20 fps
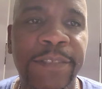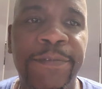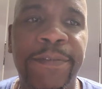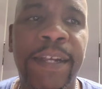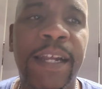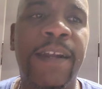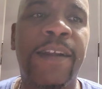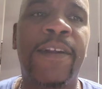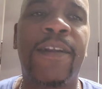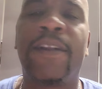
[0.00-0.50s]

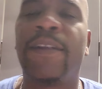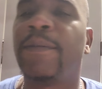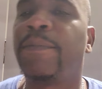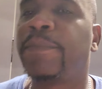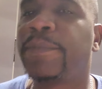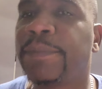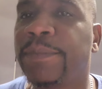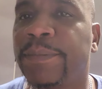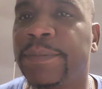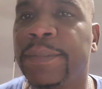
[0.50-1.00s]
firearm
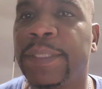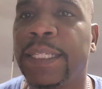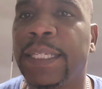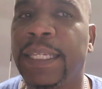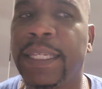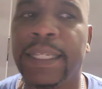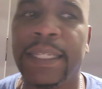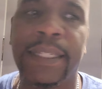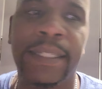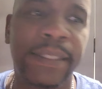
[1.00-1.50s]

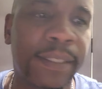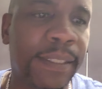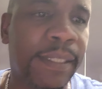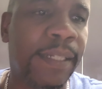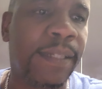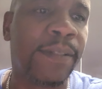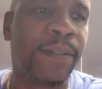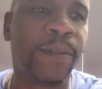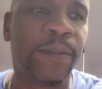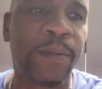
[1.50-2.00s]
and
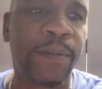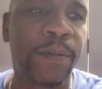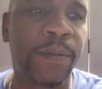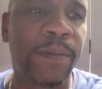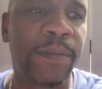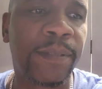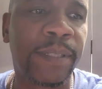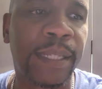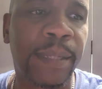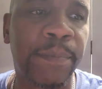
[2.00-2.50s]
get
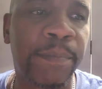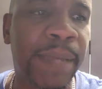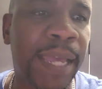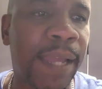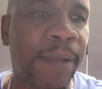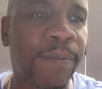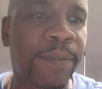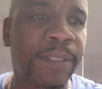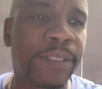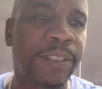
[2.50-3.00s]

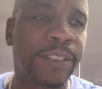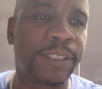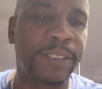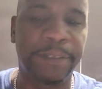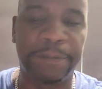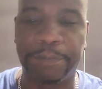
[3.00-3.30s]
back with you.